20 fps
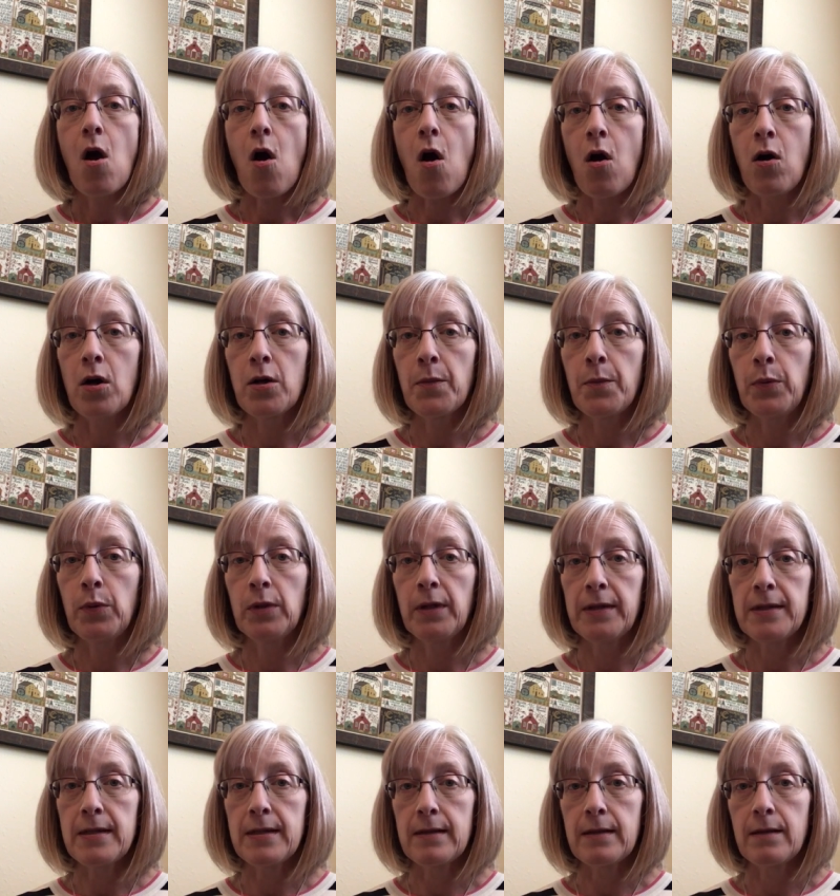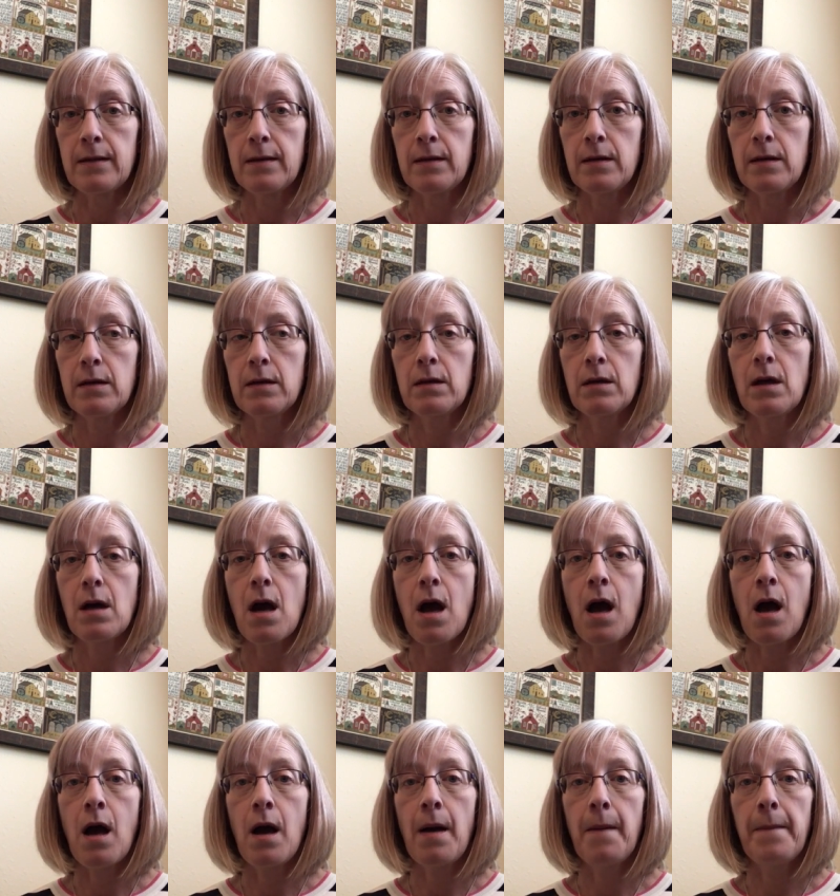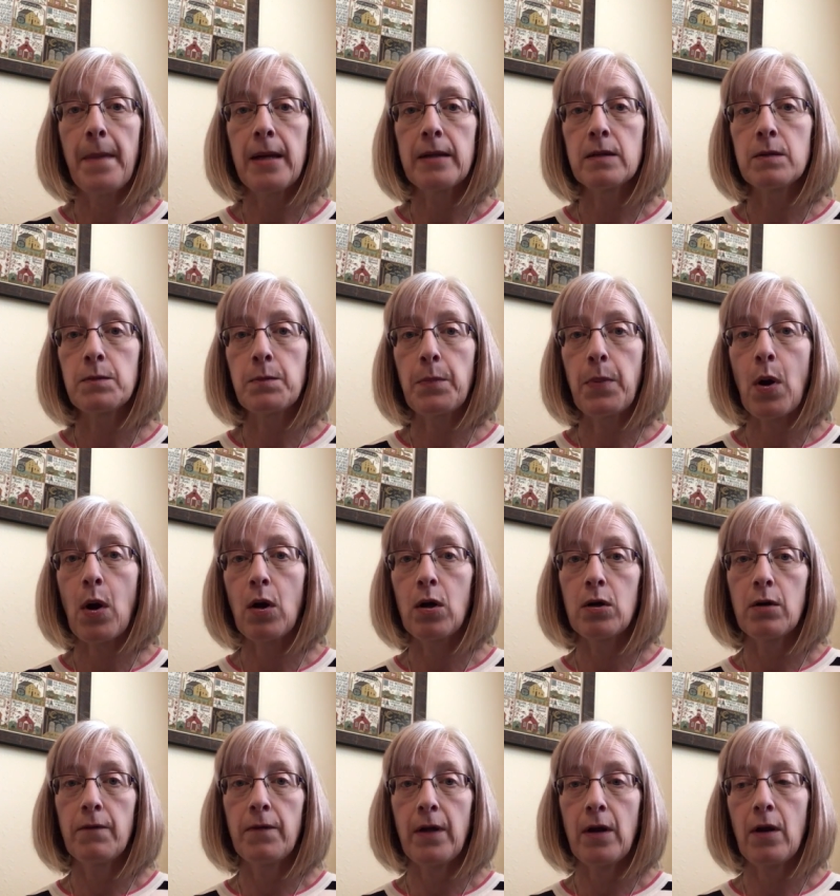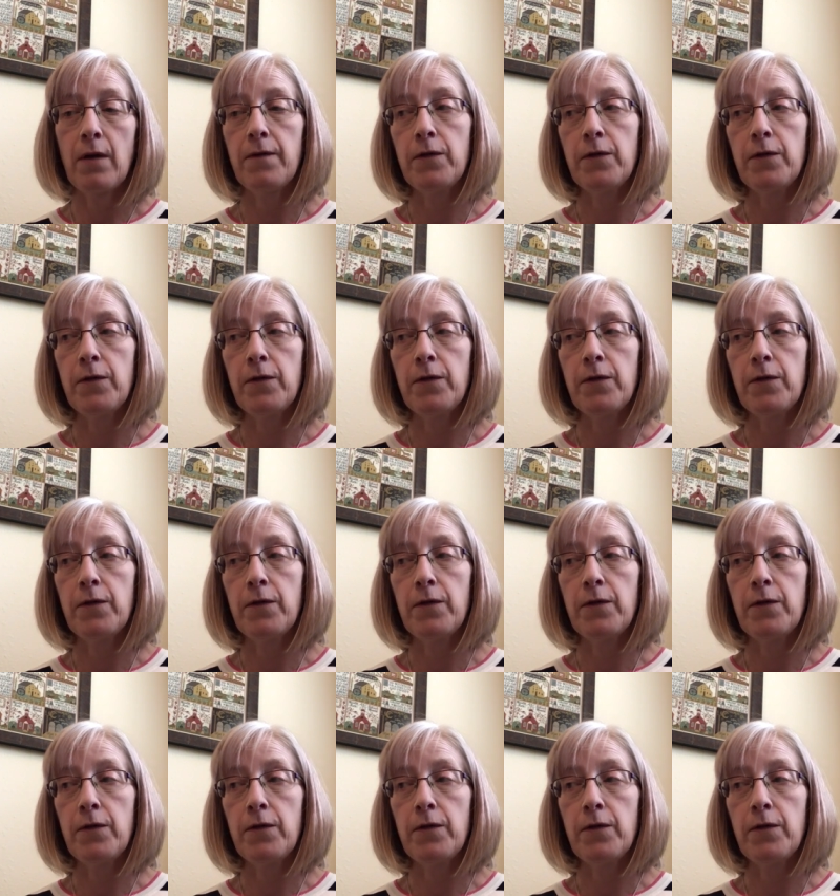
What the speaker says: Audible listen as part of their,